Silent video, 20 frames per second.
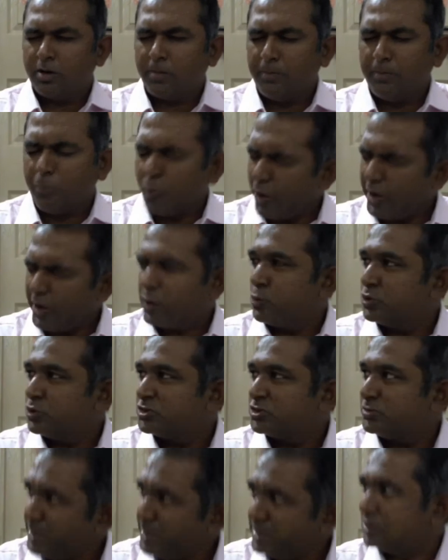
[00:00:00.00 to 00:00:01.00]
a boy who
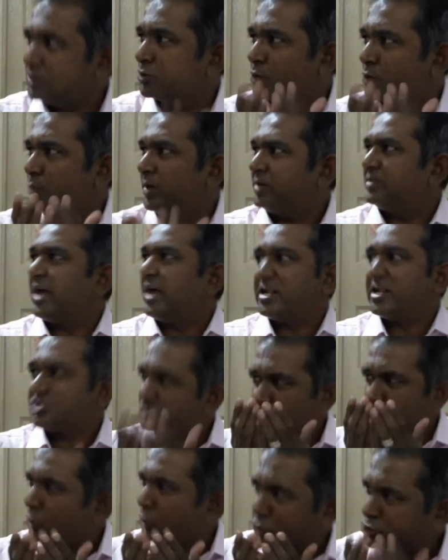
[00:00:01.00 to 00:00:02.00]
has been through it, that's
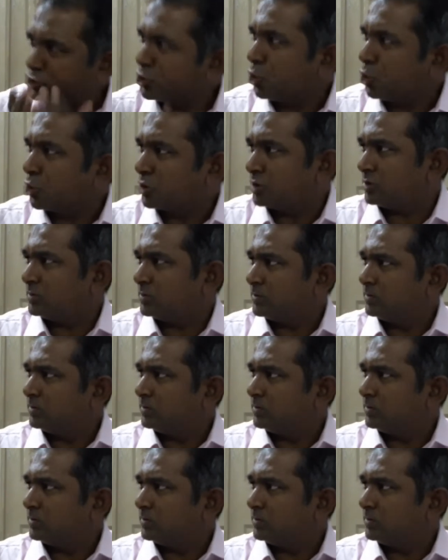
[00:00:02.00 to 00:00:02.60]
not a joke.